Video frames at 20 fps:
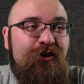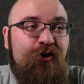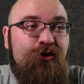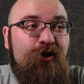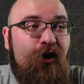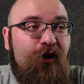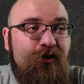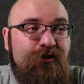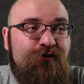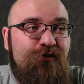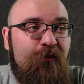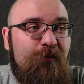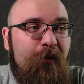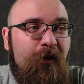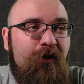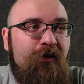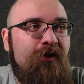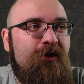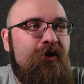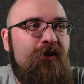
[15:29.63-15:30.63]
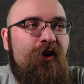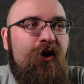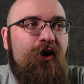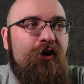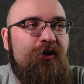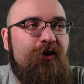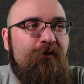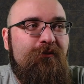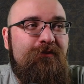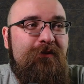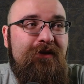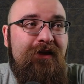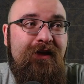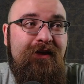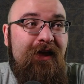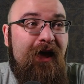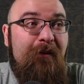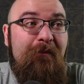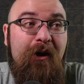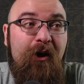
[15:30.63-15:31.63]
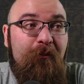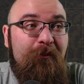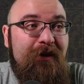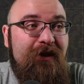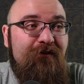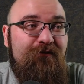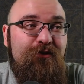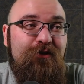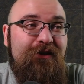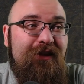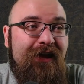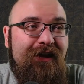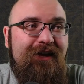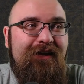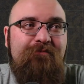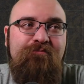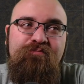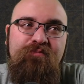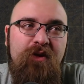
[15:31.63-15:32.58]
college football, you know, the MLB if you like,